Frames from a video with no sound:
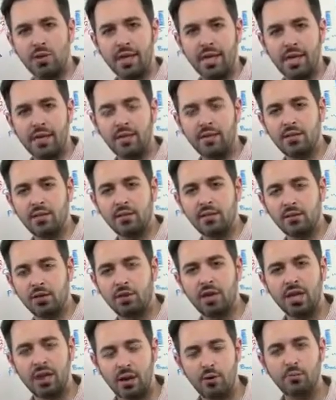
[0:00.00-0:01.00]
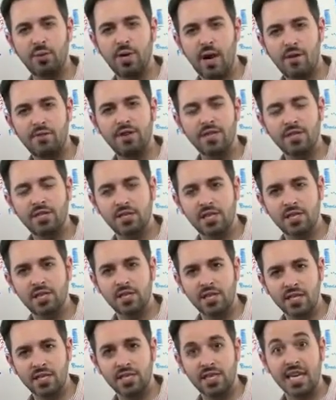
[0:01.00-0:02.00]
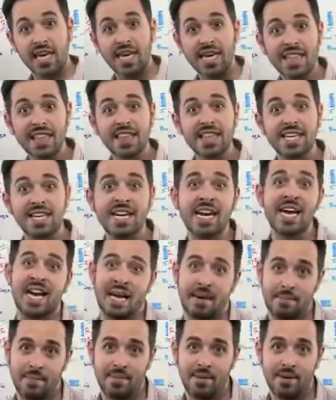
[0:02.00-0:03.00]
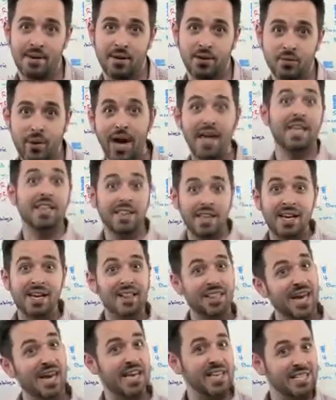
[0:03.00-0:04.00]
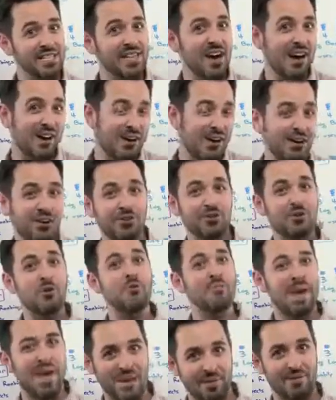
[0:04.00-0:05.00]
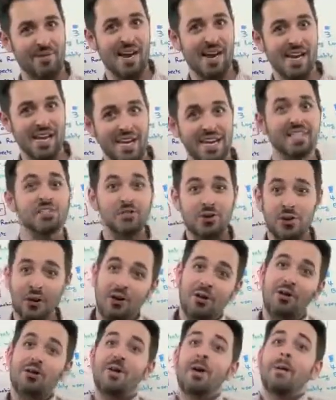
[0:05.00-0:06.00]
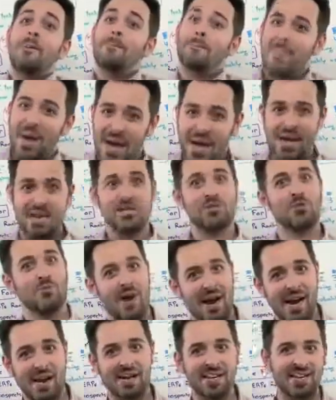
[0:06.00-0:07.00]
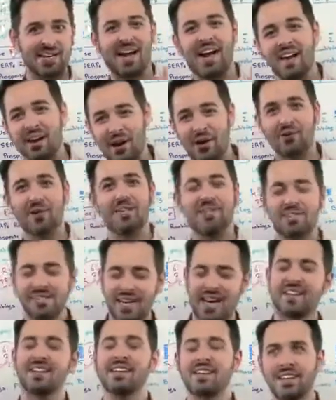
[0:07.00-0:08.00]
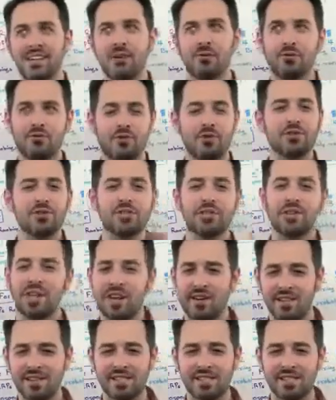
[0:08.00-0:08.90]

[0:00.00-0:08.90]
only. You'd think that would be obvious since it's in the name, right? Like, it's not called domain rank, it's called PageRank. I know. Technically, it refers to